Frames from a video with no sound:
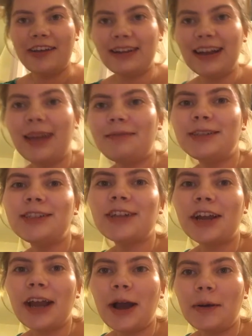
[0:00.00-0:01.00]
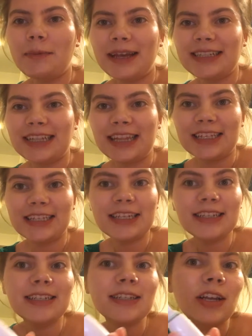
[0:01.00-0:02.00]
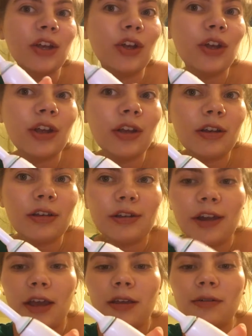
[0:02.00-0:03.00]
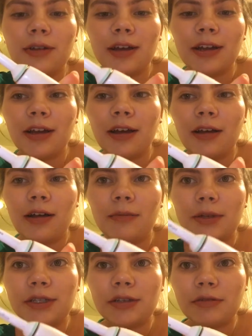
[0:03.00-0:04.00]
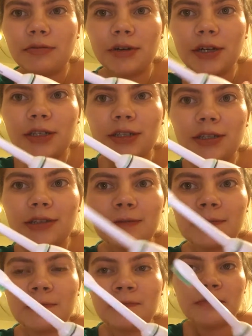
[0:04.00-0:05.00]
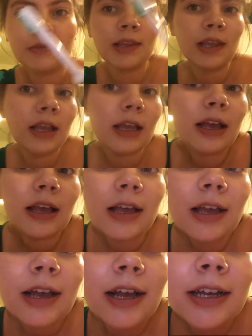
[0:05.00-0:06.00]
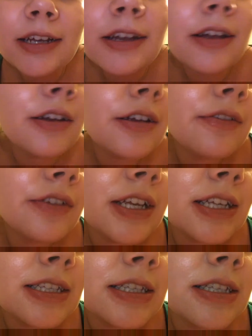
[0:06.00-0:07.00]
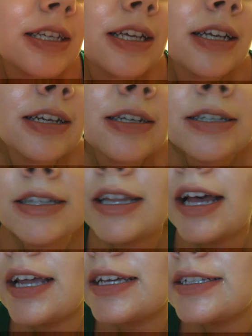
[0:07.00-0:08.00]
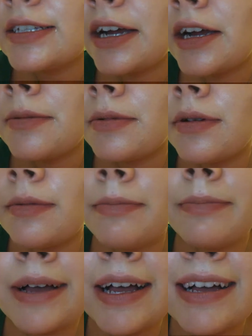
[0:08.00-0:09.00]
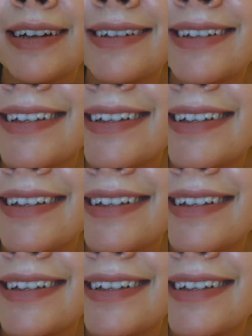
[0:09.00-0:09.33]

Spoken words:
Okay, let me just show you how amazing this is. No colour on my toothbrush. And I don't know if you can see because the lighting is terrible, but